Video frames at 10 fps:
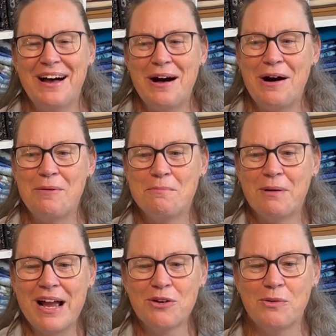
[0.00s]

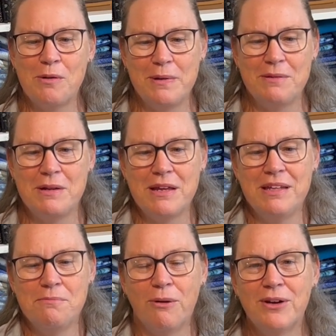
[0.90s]
But I grew up
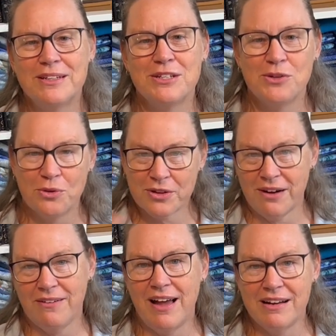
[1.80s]
in Burlington, North
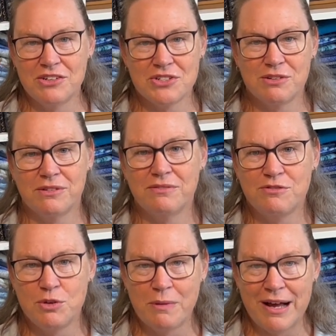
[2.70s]
Carolina, just a
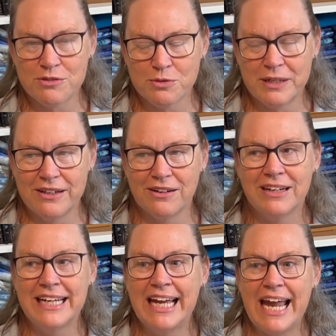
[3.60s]
few miles from here,
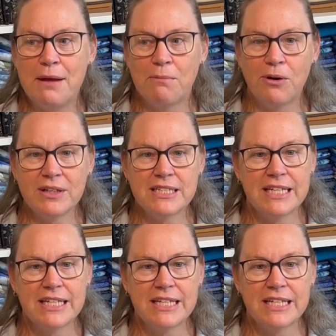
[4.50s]
and Burlington